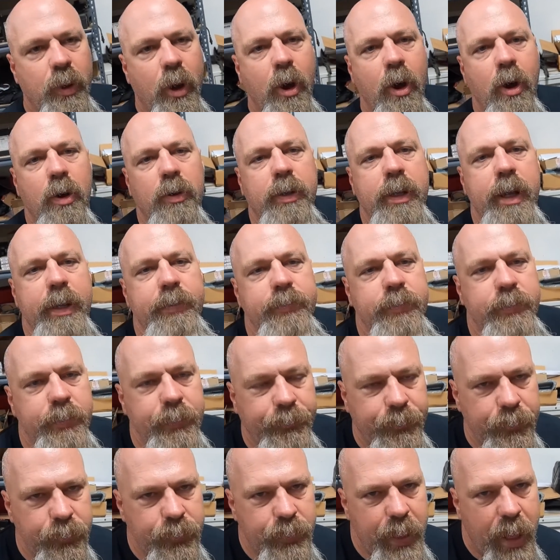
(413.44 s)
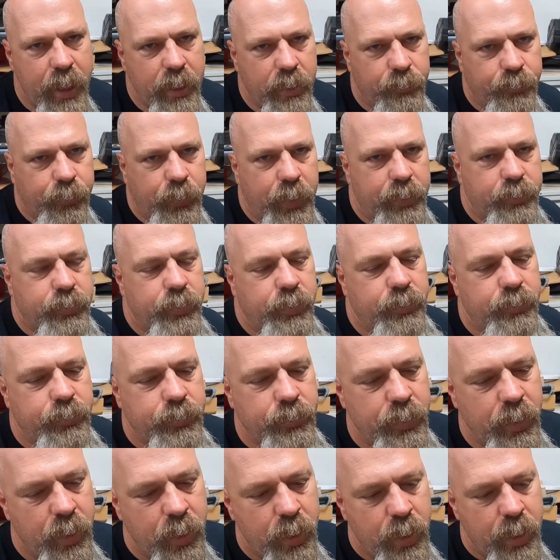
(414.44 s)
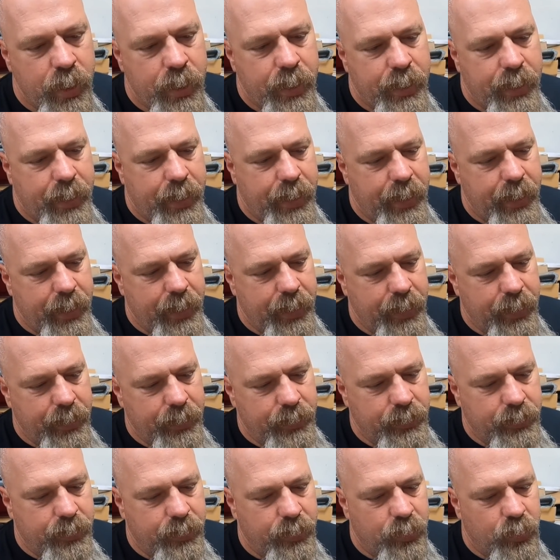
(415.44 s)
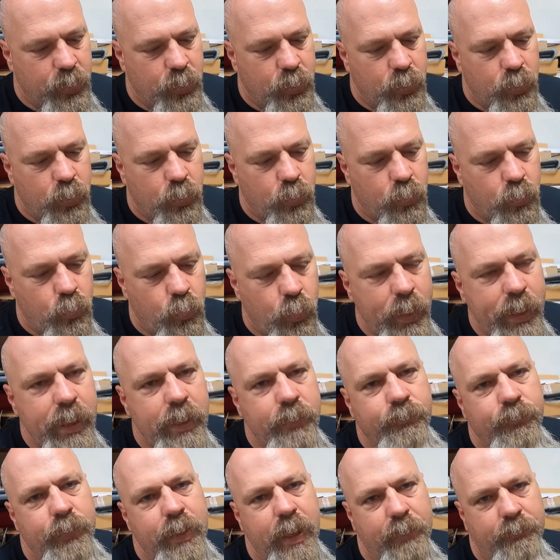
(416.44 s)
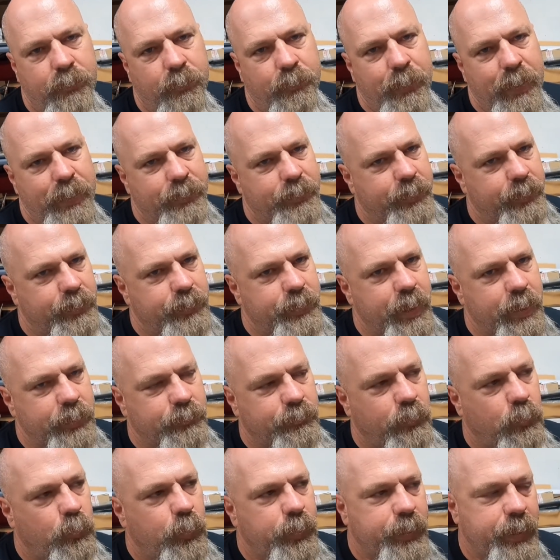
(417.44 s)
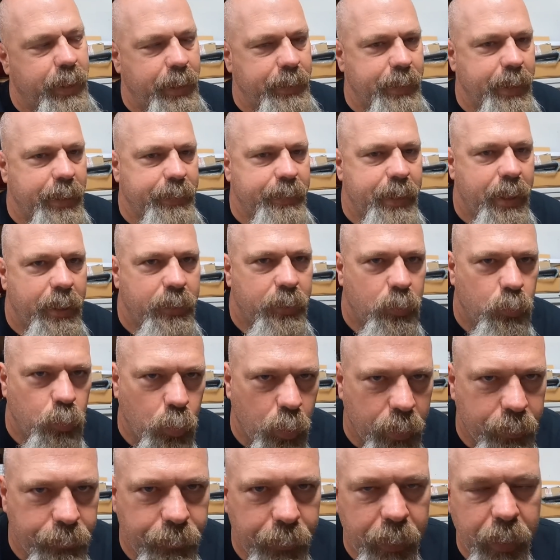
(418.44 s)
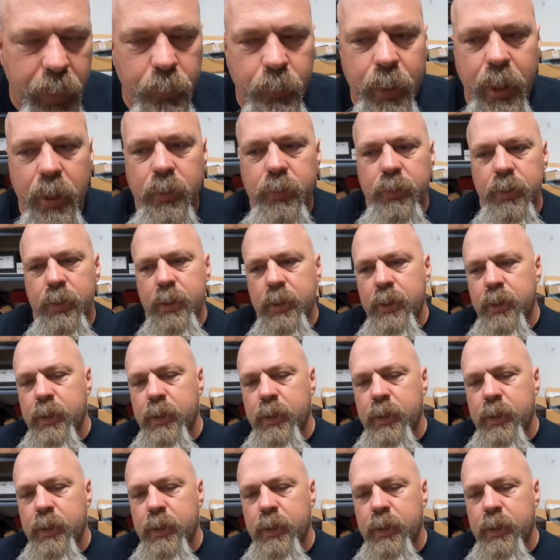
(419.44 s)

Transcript: all kinds of different tire pressures, and we've never been successful with getting that tire to work very well.